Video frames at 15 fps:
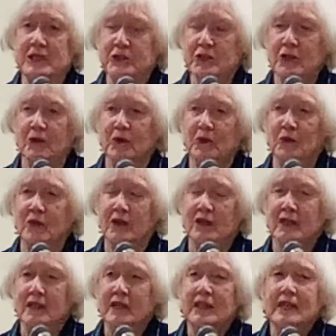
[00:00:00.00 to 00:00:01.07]
me so.
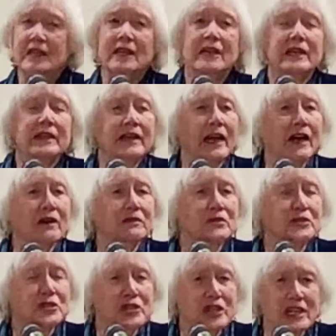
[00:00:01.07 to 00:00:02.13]
Now,
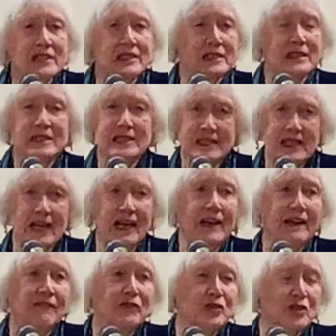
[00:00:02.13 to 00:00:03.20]
Jesus
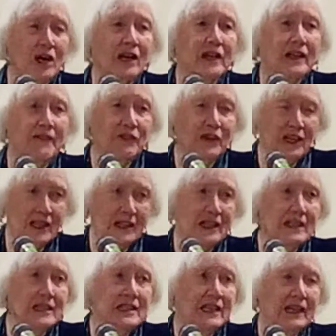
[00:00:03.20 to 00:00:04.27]
saved John F.
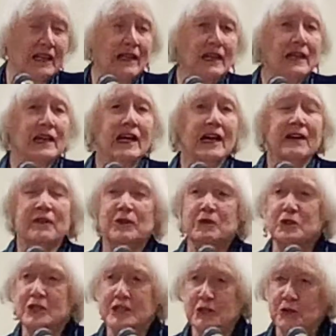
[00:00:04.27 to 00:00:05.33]
Kennedy and
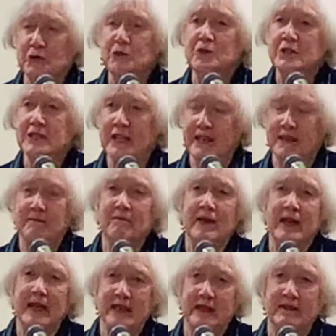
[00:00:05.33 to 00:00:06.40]
those two ten
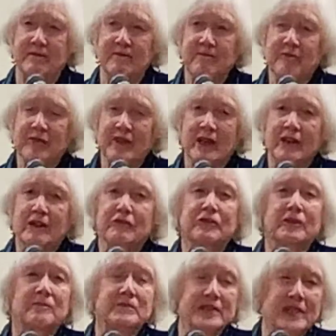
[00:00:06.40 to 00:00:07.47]
men
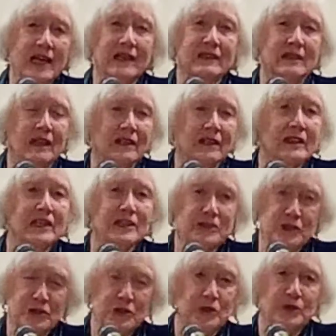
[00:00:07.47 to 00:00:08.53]
from death on
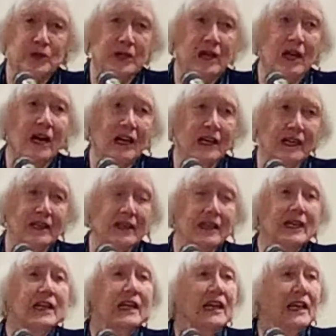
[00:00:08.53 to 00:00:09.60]
that deserted island.
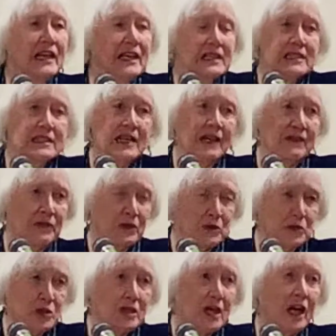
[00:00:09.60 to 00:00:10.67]
He sent
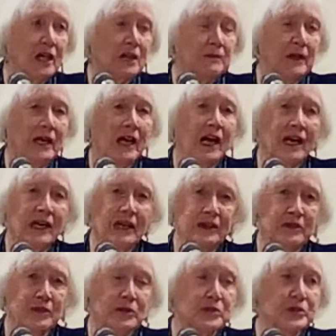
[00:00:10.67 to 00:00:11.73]
those Solomon
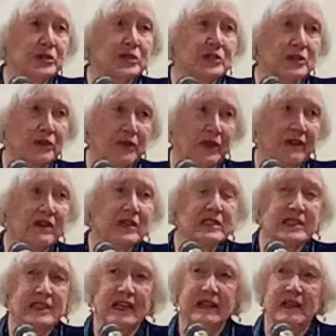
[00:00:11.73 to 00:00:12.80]
Islanders to the,
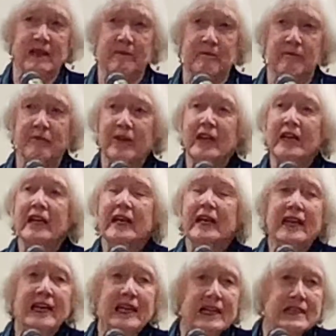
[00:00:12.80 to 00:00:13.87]
see them.
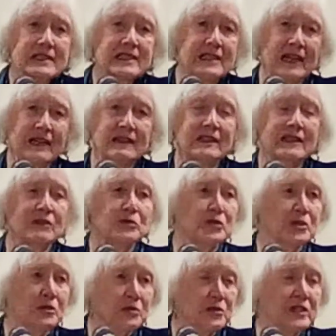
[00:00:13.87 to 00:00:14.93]
He sent
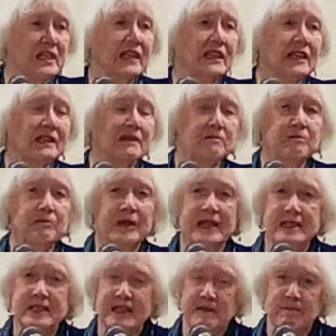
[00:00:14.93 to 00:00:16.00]
those New Zealand
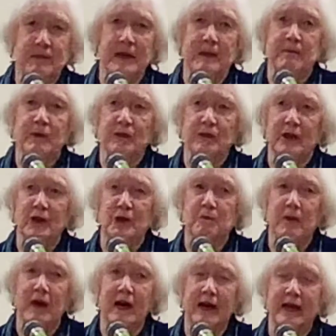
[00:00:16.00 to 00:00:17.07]
PT people
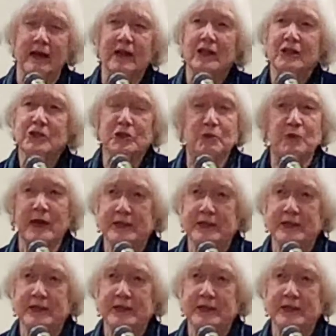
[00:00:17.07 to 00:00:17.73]
nearby to